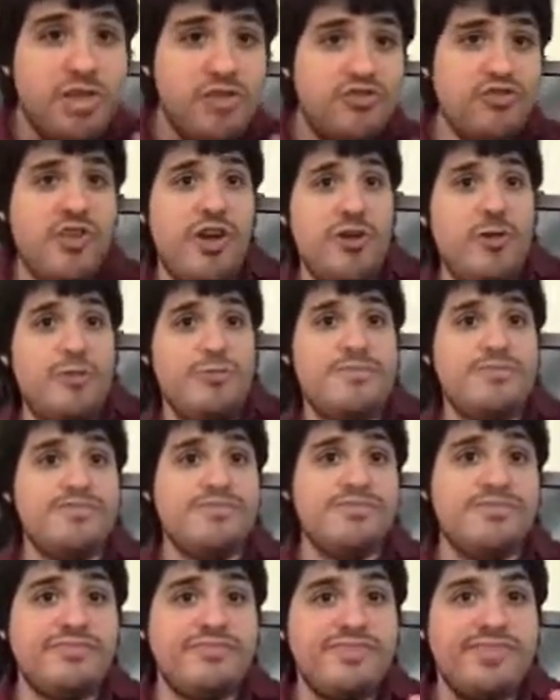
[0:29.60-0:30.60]
So,
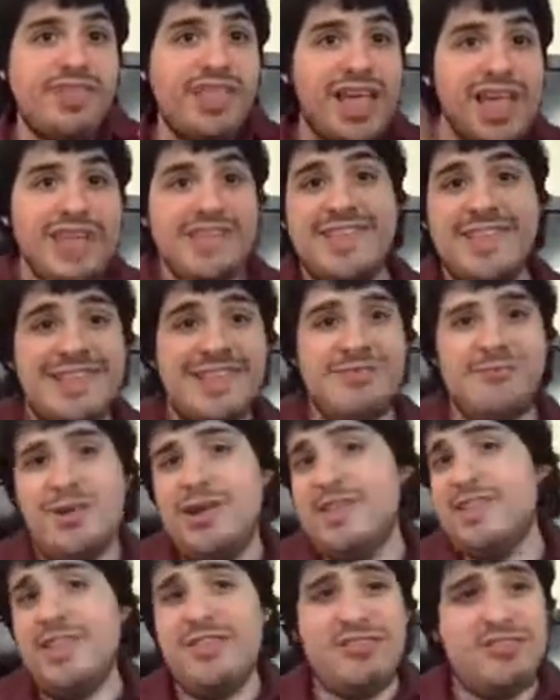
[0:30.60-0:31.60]
season
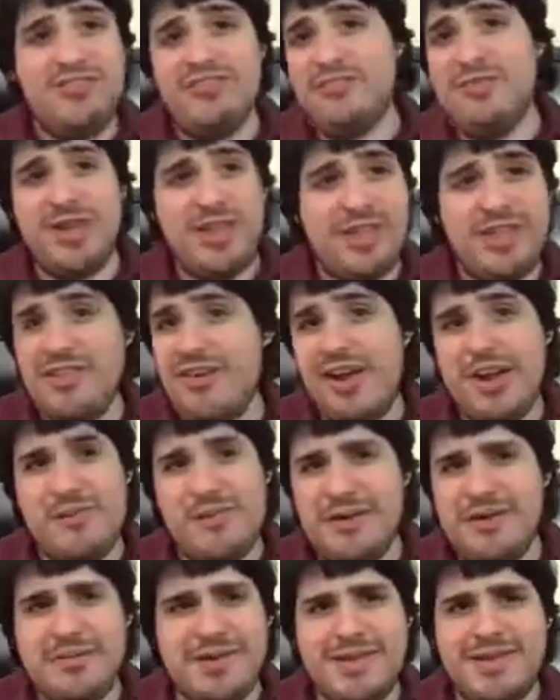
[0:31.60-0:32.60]
one, let's just quickly talk
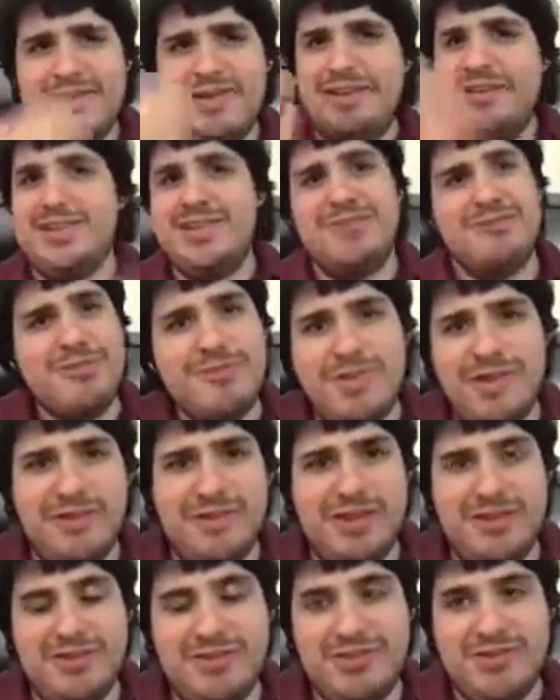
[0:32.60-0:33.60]
about it because, you know, I didn't review
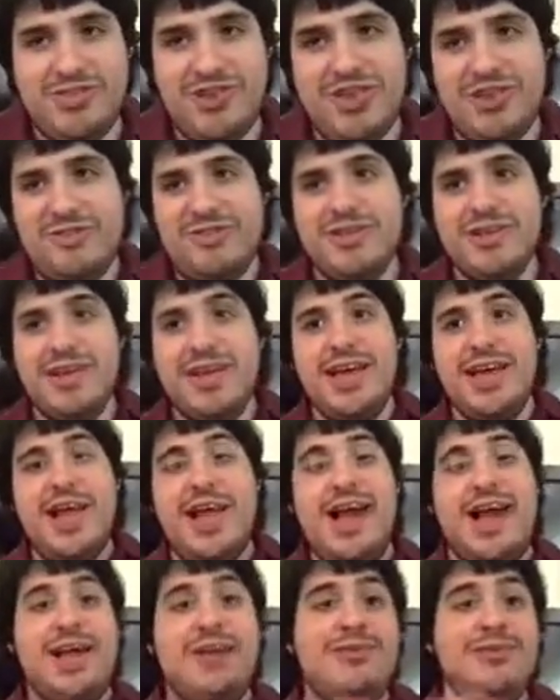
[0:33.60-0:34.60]
it here on the channel.
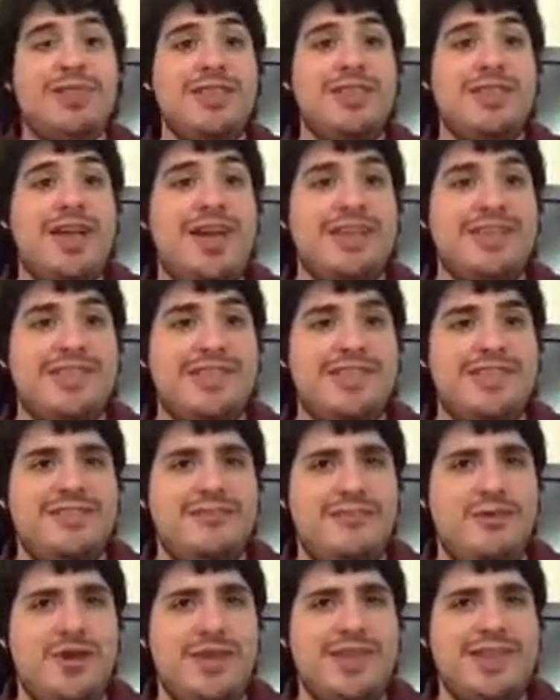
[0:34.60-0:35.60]
I really liked
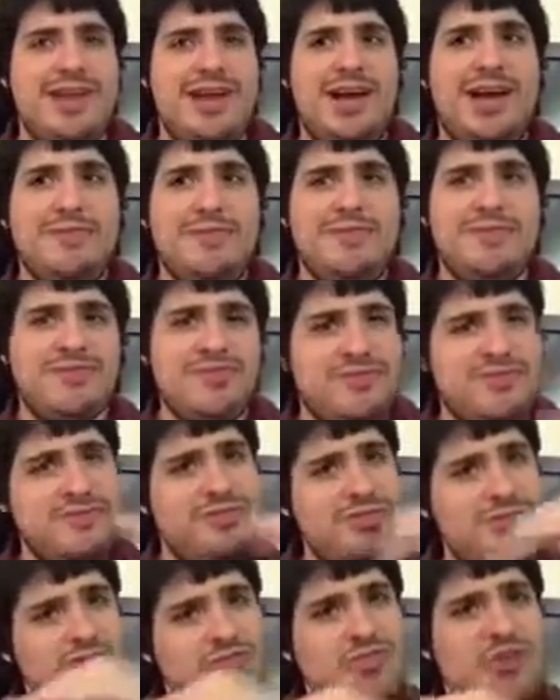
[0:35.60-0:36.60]
season one. It was a
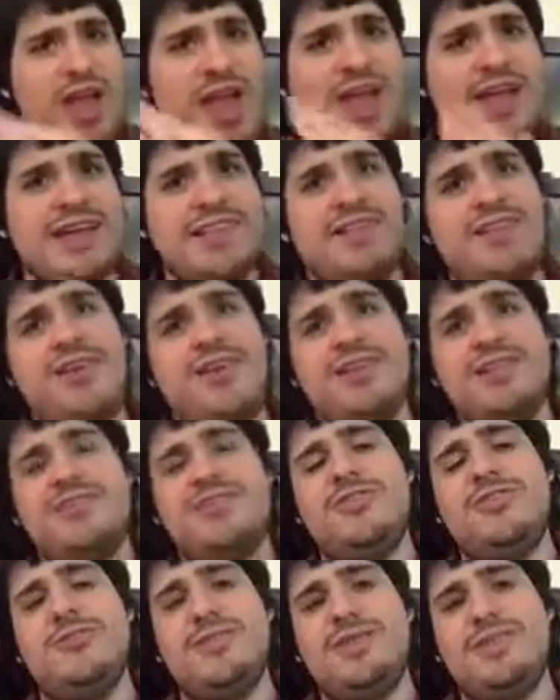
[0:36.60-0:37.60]
little dragged on a
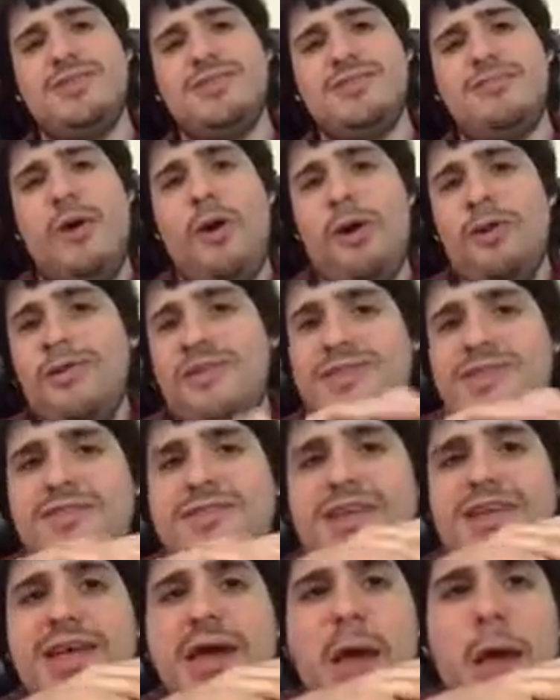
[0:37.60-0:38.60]
little bit in parts of
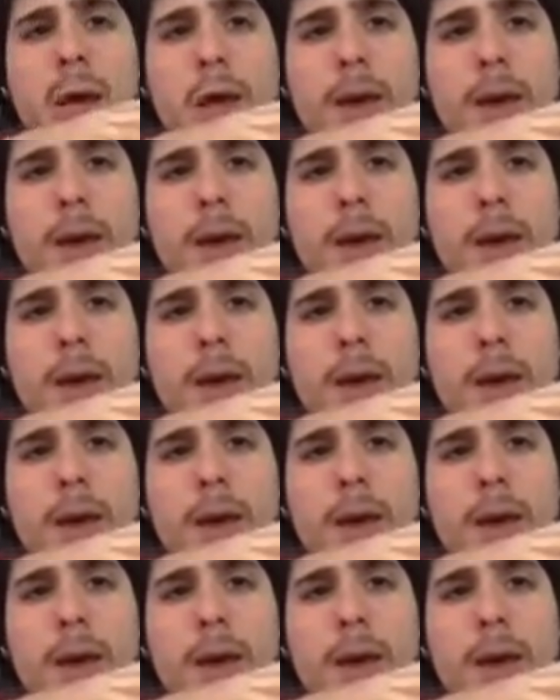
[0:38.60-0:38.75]
it,